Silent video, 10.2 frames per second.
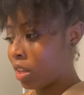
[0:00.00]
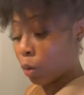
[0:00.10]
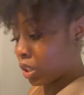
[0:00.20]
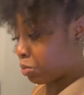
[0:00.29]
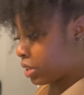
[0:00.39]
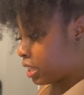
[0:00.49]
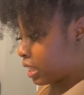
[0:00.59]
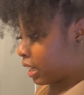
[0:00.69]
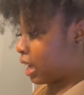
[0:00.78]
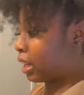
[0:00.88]
which means
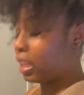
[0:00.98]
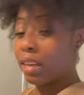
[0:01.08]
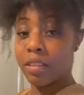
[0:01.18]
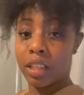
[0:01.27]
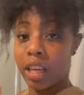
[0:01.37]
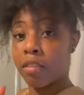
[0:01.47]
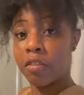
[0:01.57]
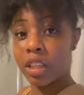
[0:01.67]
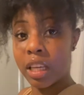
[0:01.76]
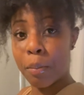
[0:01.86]
I can't even like
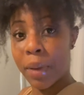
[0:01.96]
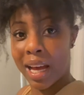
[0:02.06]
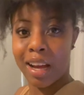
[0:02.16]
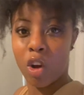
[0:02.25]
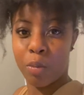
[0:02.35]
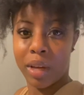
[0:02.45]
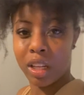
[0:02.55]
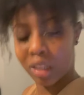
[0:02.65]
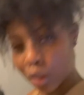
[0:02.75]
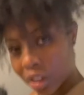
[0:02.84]
fully pack all my
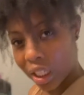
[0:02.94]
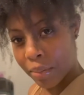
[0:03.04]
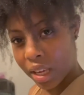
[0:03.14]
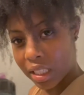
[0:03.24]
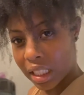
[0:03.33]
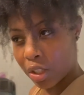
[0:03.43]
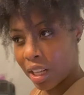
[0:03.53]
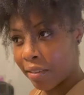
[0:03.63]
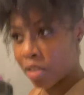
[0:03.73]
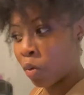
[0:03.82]
clothes yet because I still
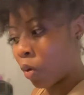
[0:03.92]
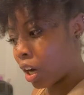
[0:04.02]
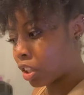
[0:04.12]
have to wash